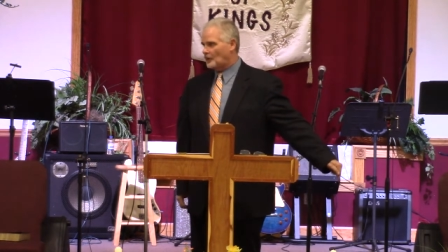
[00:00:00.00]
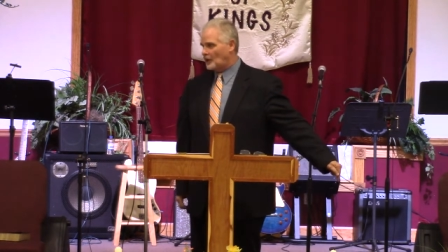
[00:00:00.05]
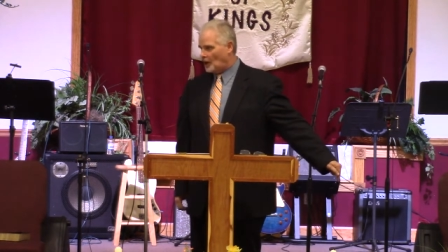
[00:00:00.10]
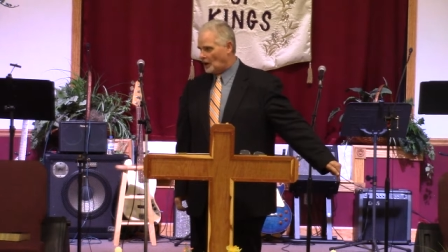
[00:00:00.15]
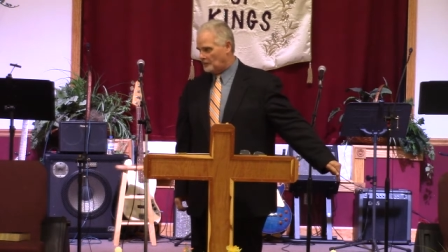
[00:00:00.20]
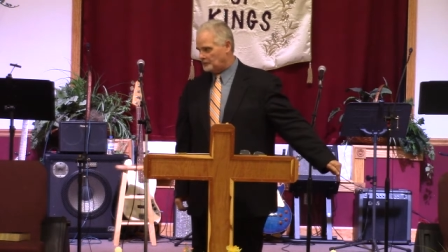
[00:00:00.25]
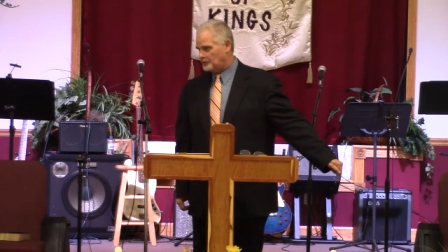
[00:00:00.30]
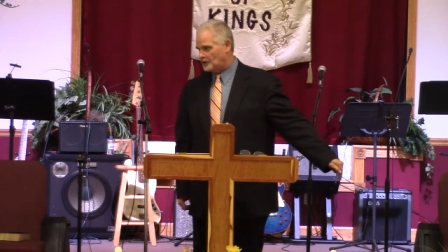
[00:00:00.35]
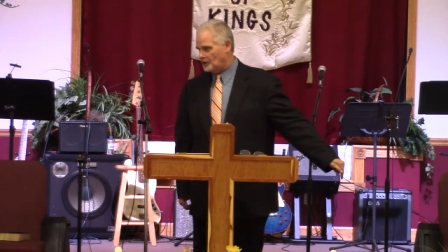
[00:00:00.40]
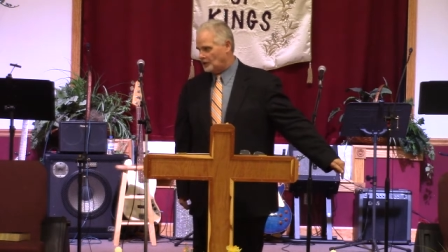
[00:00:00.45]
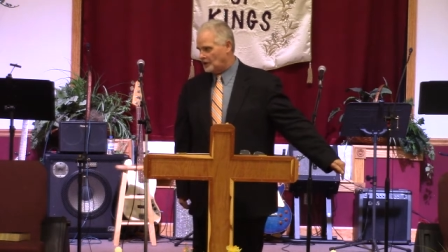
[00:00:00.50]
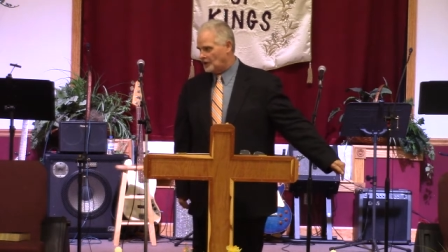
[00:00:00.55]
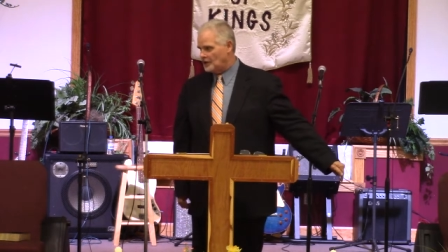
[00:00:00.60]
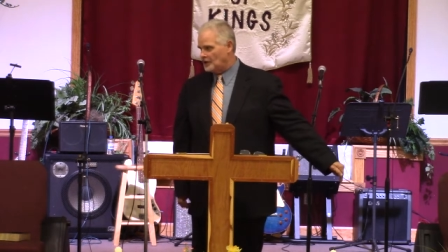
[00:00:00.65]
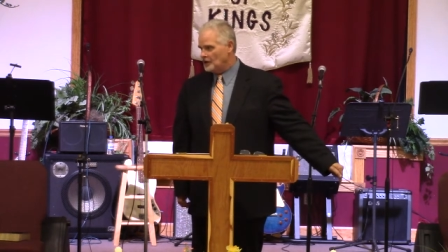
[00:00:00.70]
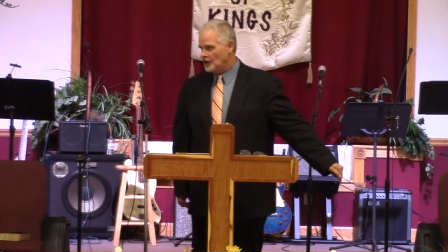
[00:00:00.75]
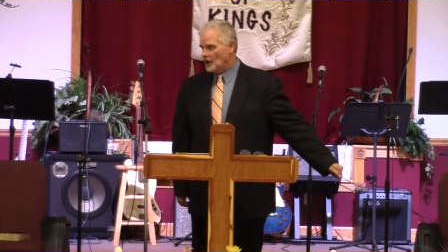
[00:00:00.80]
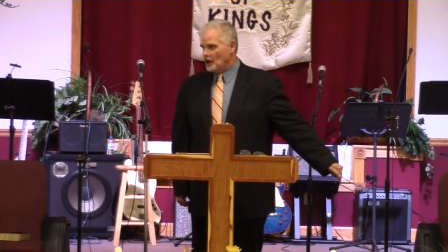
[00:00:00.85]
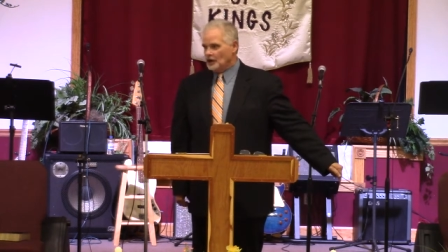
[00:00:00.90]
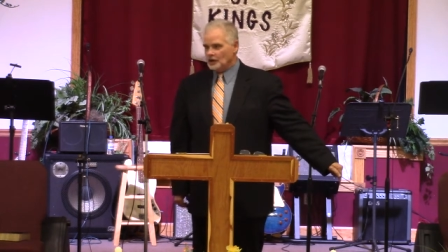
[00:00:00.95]

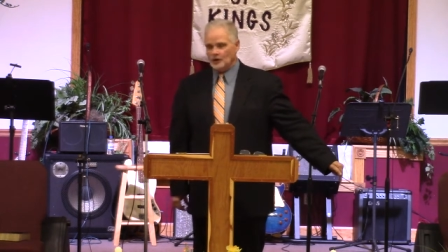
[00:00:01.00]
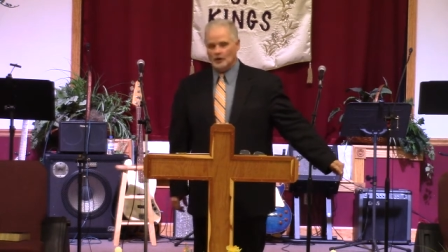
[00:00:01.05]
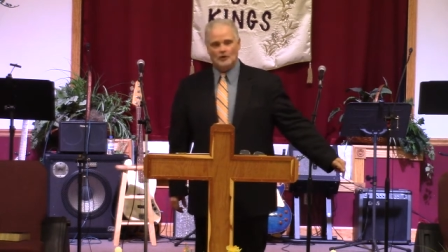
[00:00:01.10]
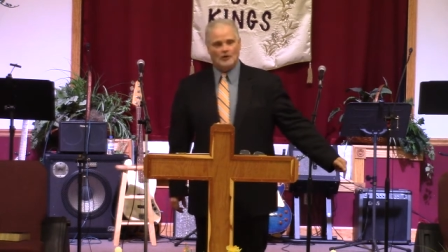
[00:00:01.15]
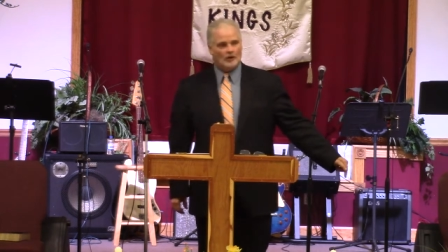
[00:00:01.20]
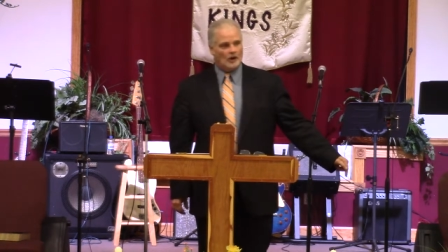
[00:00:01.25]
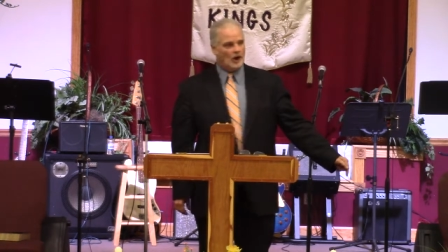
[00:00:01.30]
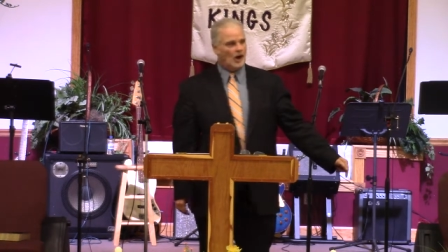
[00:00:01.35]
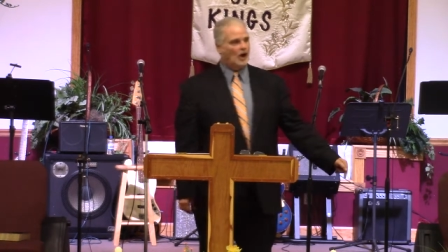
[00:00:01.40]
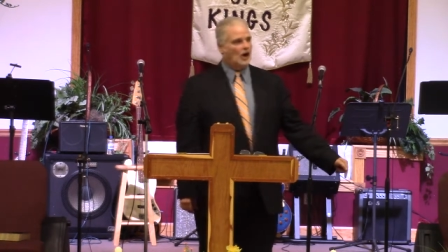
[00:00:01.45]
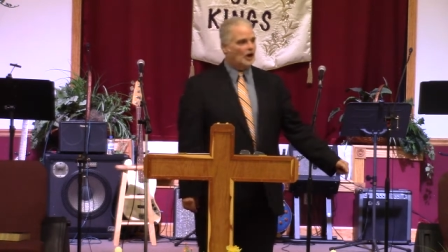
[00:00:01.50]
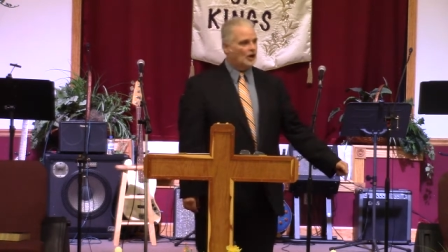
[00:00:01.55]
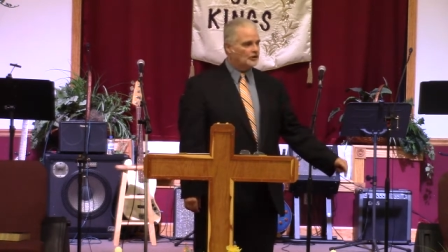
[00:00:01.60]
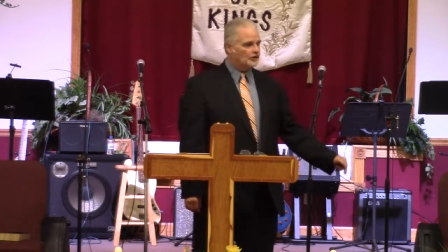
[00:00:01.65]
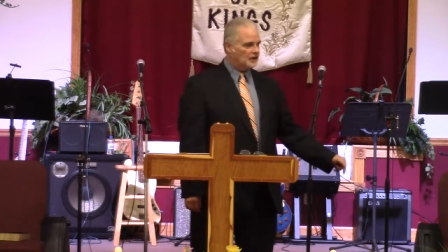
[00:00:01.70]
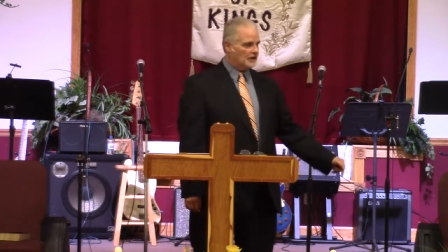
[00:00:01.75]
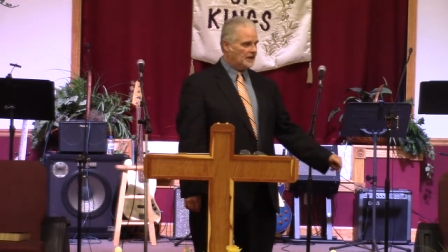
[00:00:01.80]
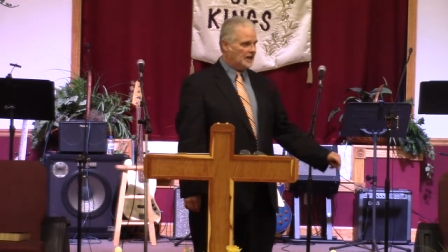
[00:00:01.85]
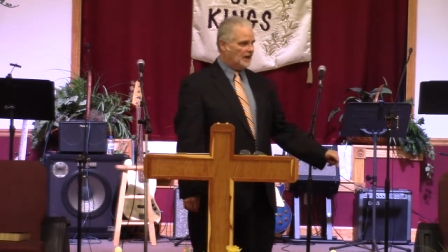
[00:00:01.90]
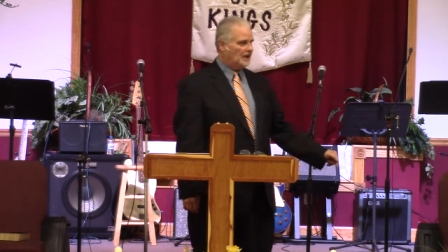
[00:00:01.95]
properly, you
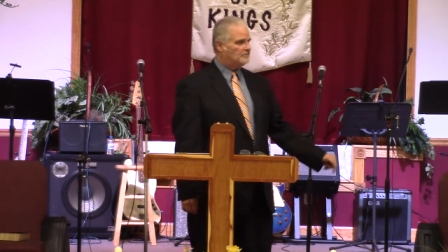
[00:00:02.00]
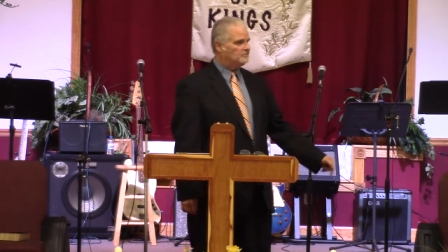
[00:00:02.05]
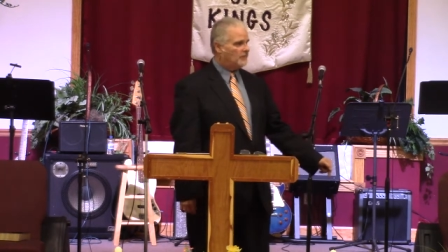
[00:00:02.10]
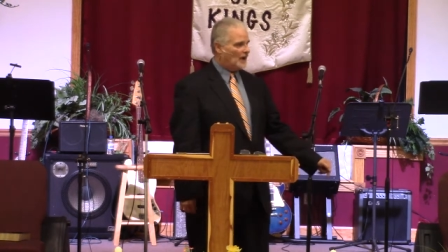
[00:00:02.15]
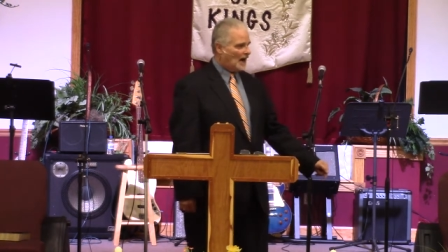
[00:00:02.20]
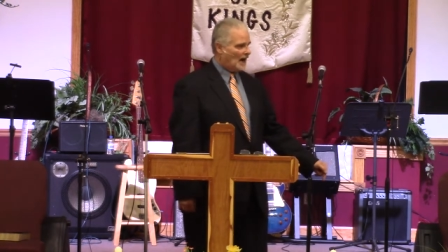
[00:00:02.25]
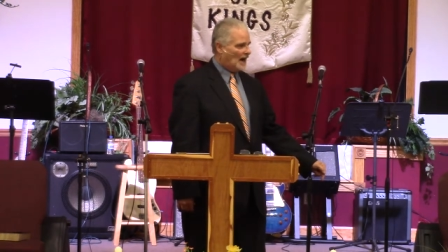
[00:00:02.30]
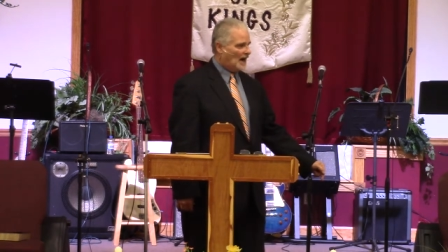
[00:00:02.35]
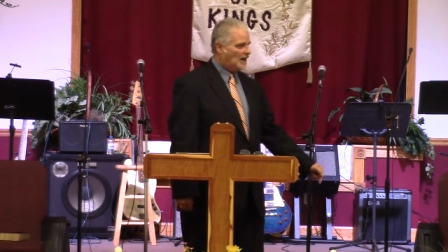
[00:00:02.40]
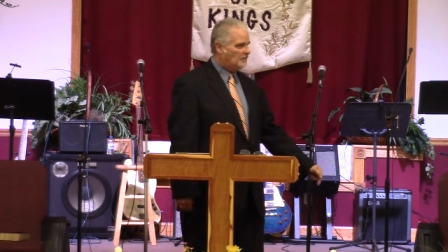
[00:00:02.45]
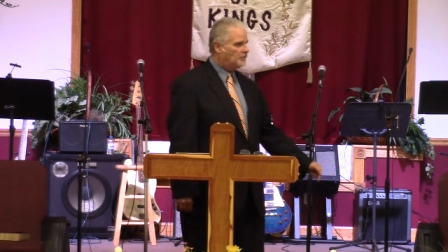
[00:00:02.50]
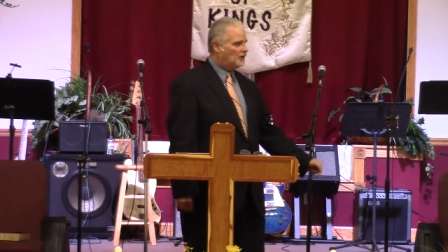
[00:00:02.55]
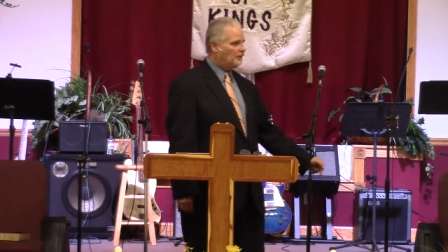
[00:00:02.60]
learn to get by.